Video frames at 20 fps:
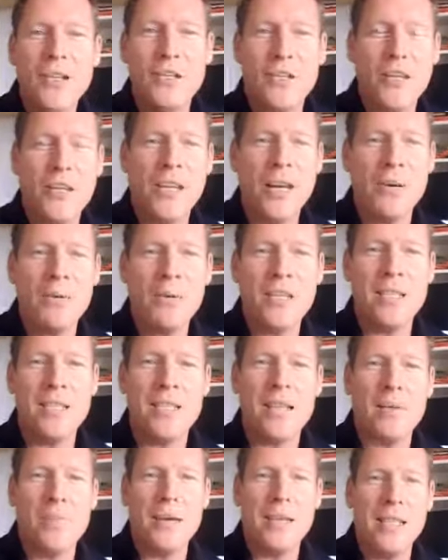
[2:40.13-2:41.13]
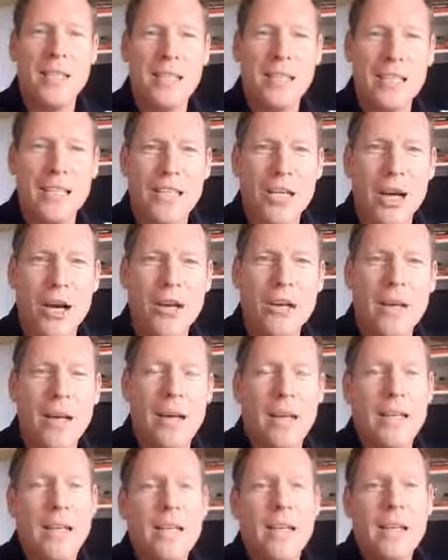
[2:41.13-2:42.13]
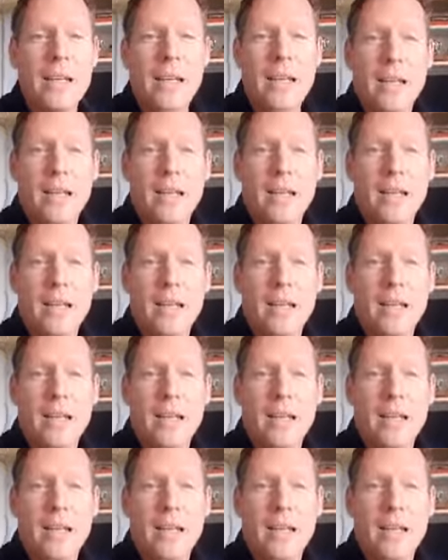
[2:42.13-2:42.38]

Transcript: Do that with someone that you know. And